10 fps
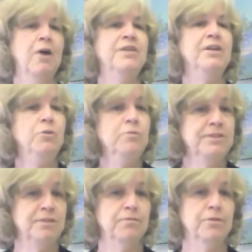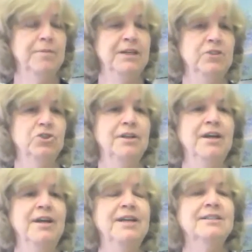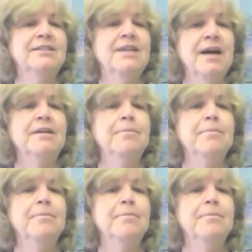how they use information. It's not